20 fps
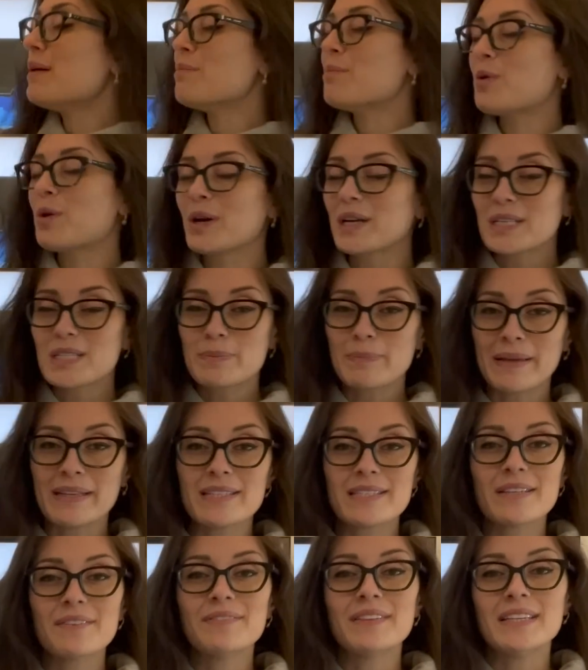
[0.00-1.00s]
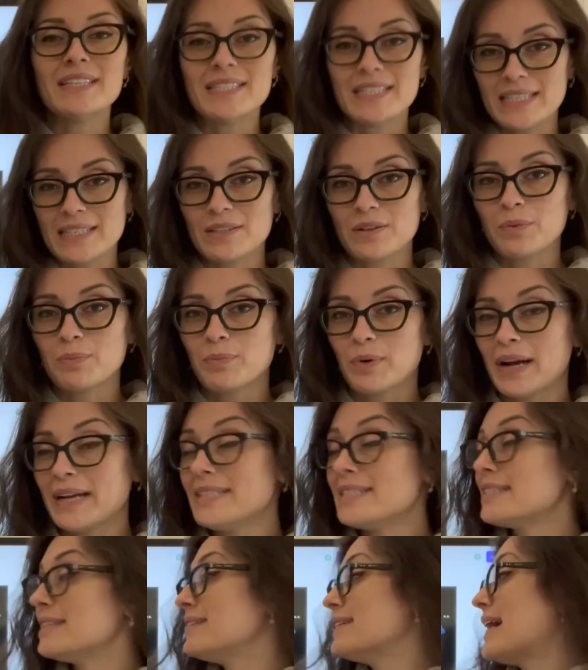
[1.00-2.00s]
the more expensive the diesel
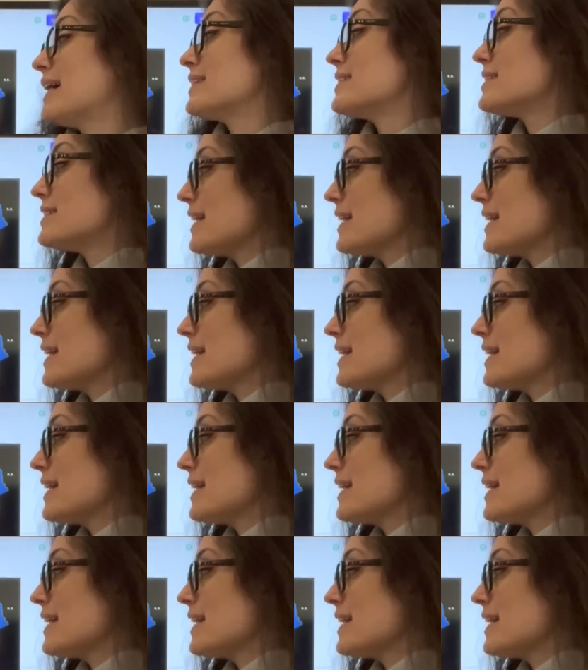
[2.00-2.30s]
price in that